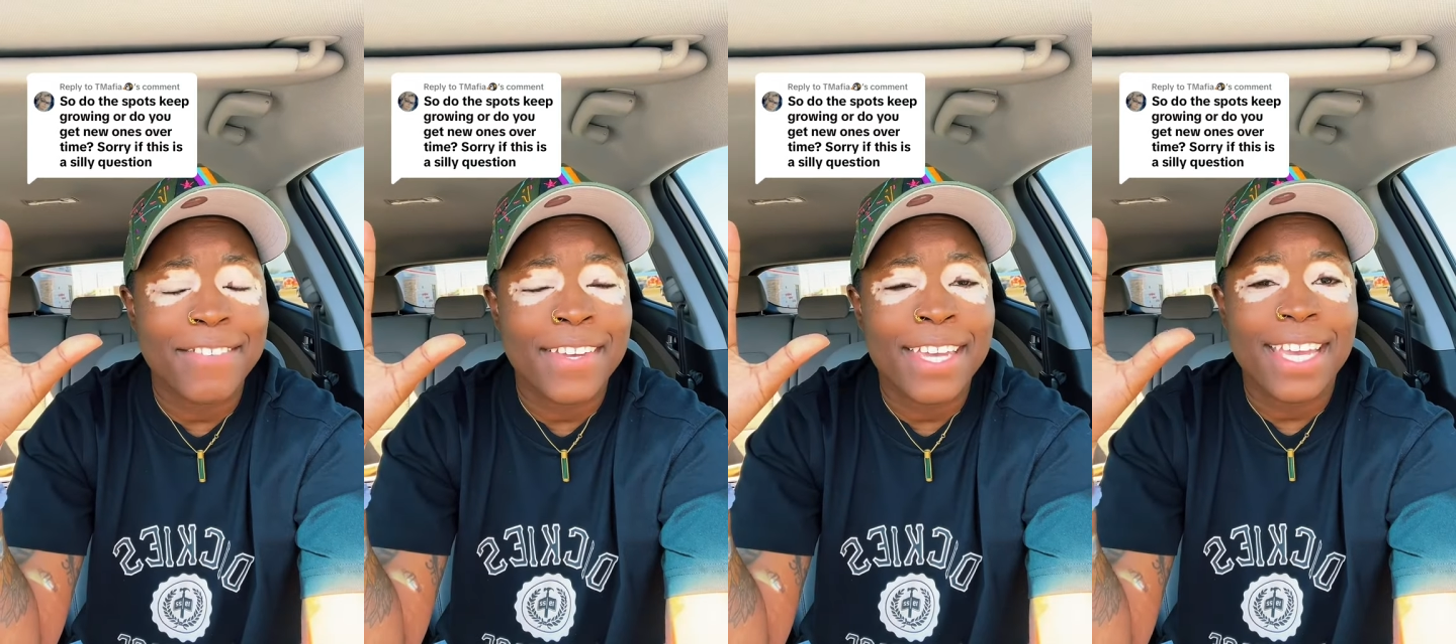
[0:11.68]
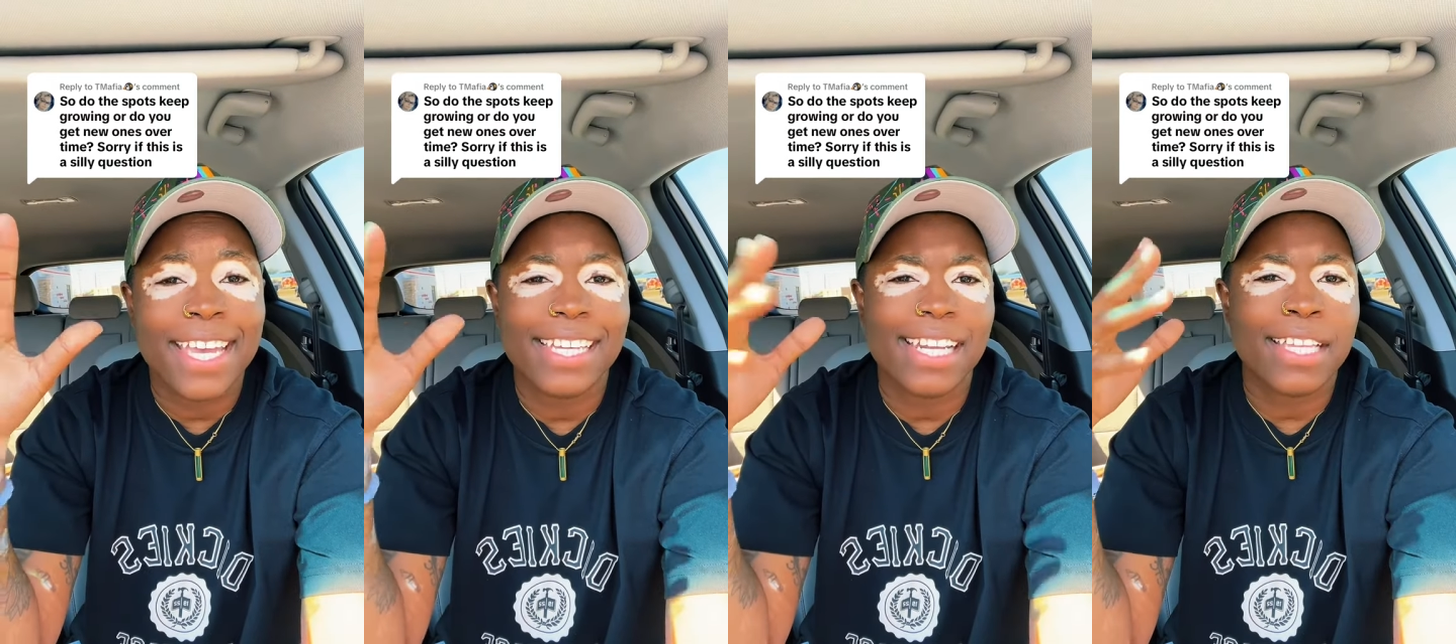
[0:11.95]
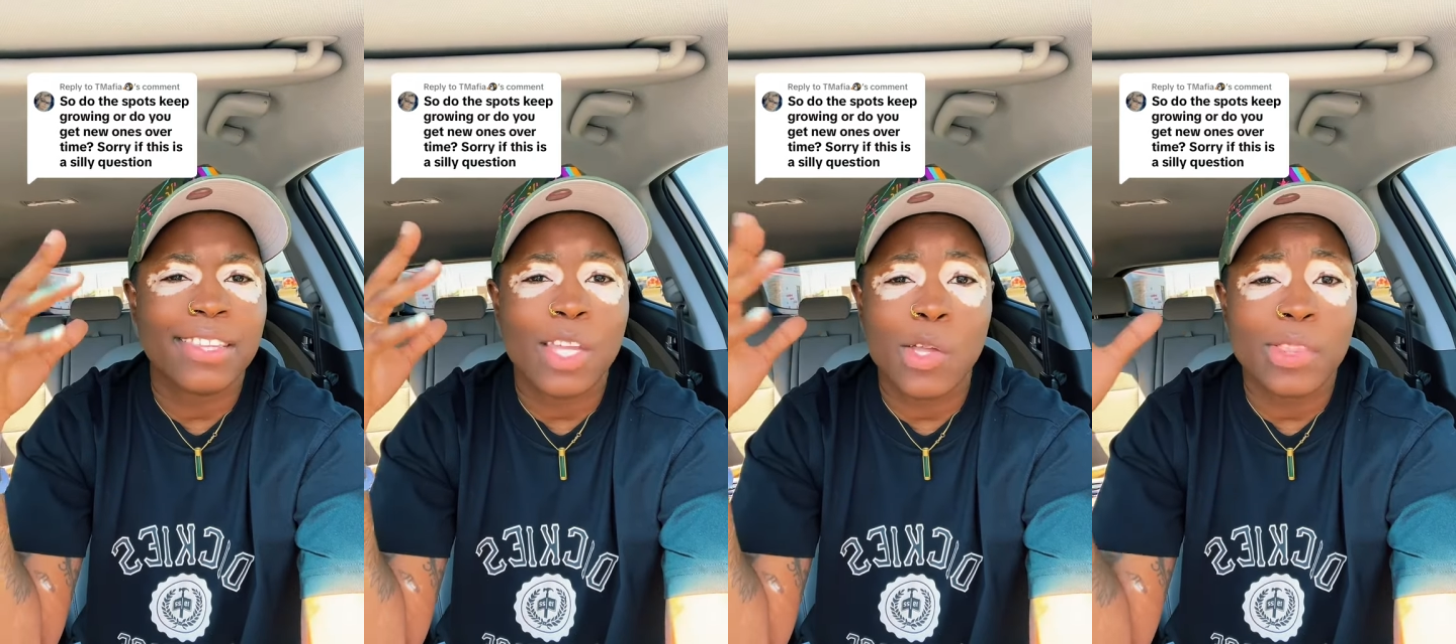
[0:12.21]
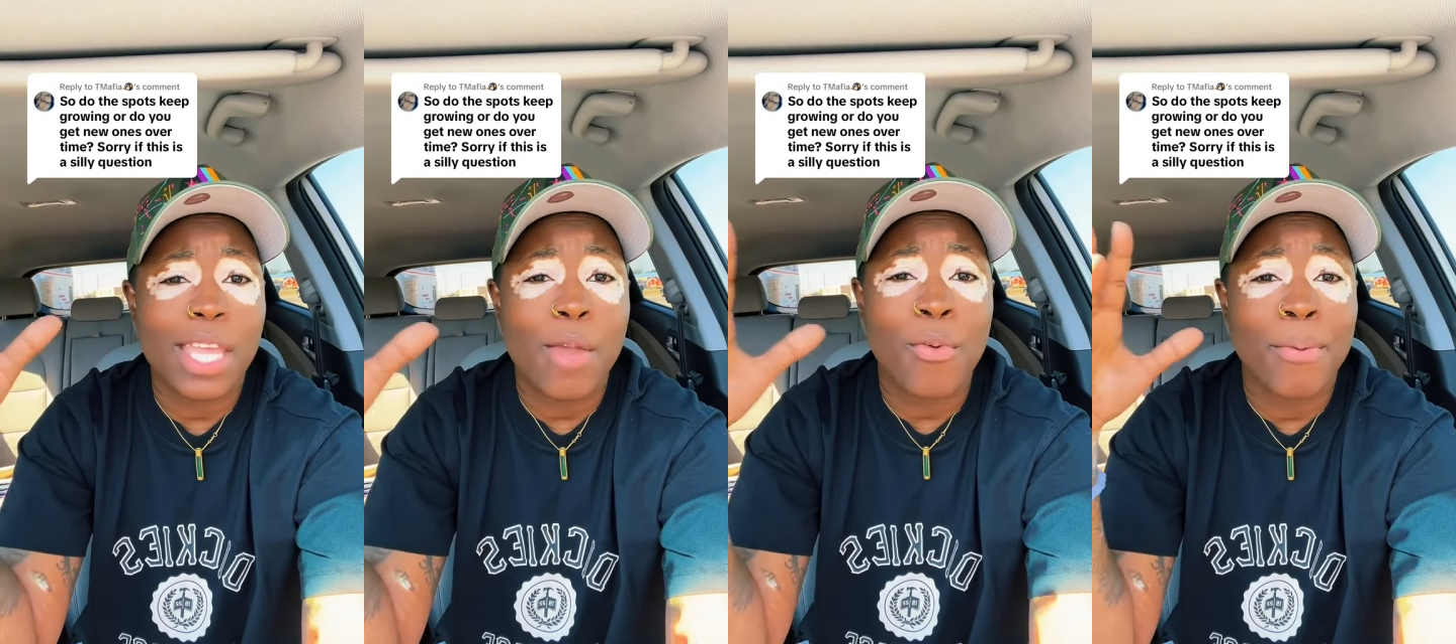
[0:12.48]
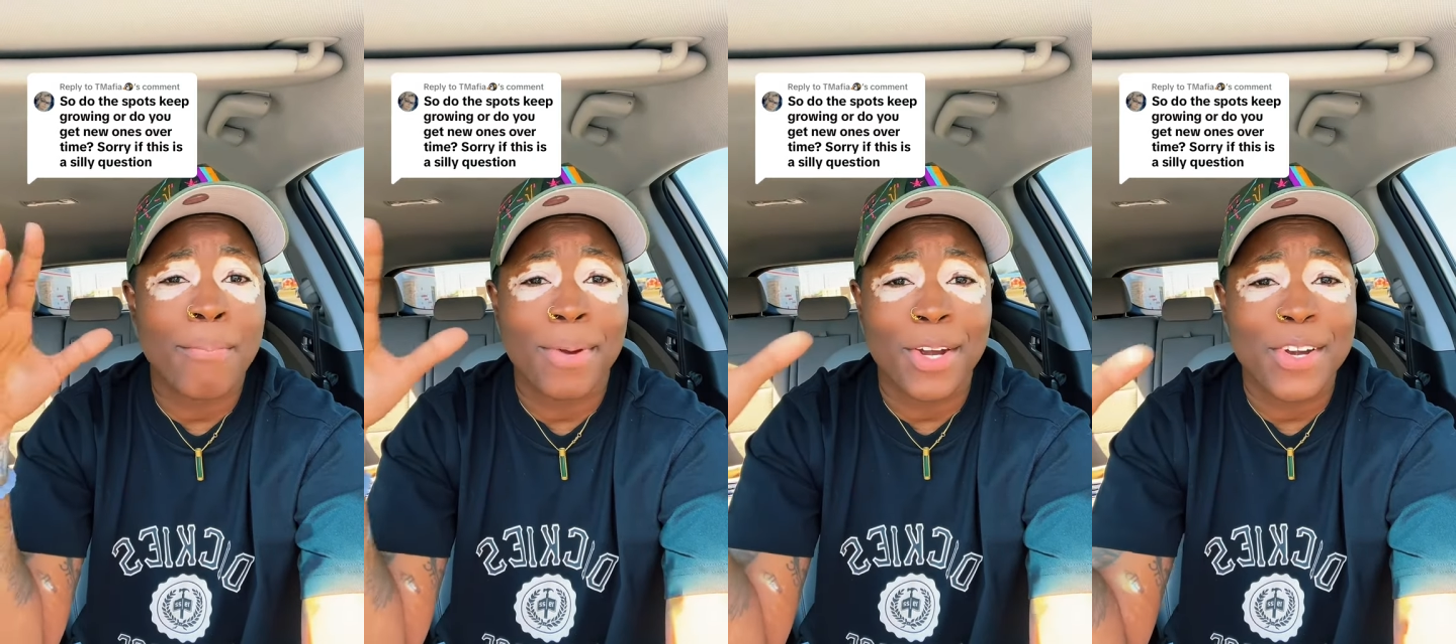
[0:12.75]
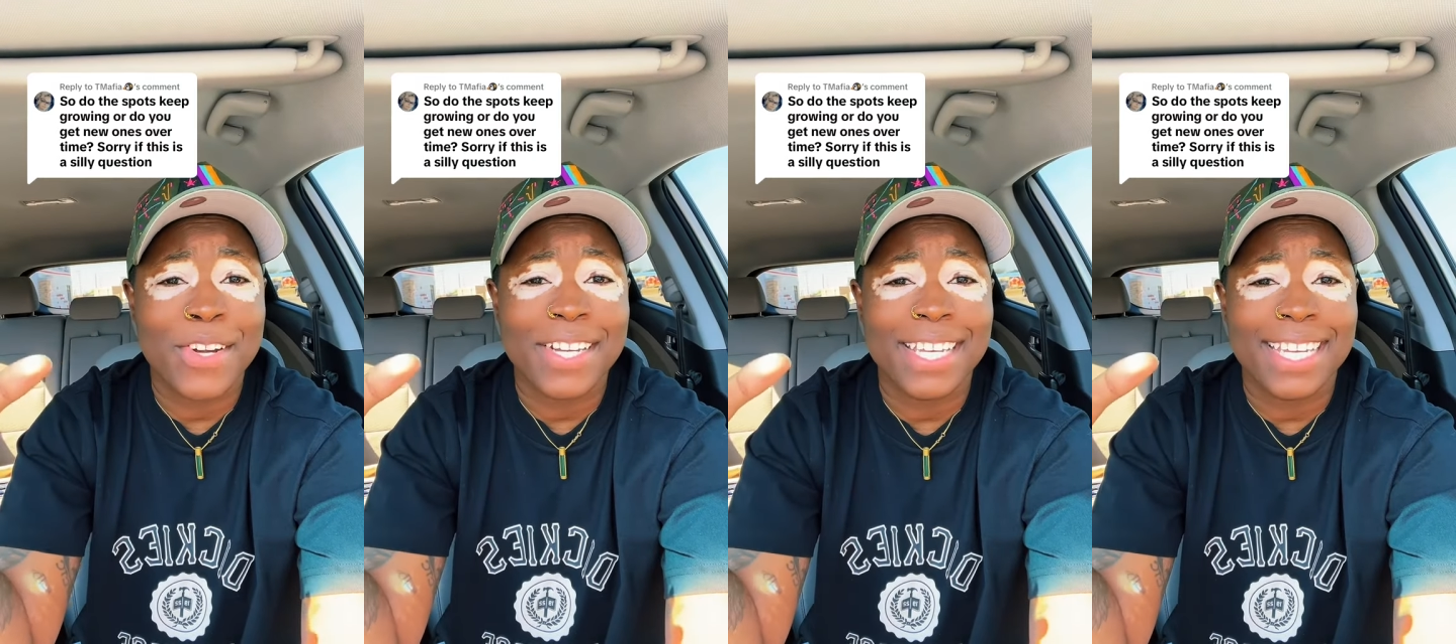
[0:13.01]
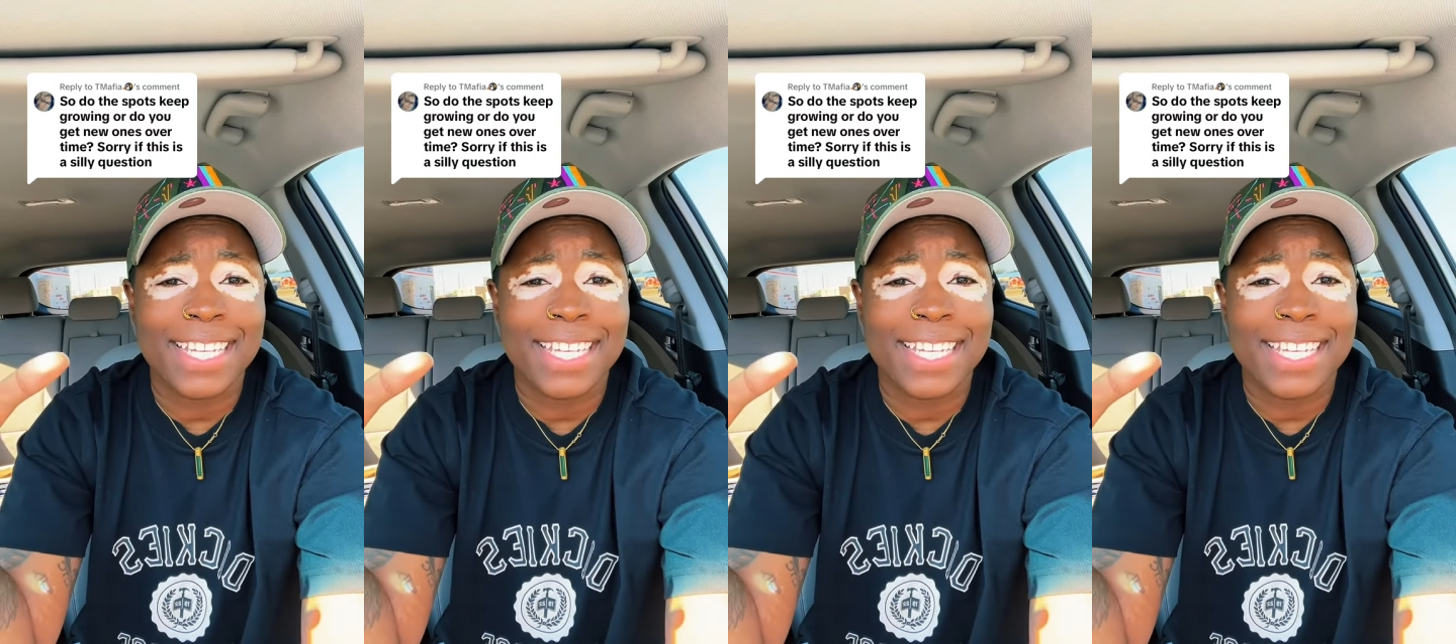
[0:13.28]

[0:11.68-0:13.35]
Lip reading: and I thought they were burning,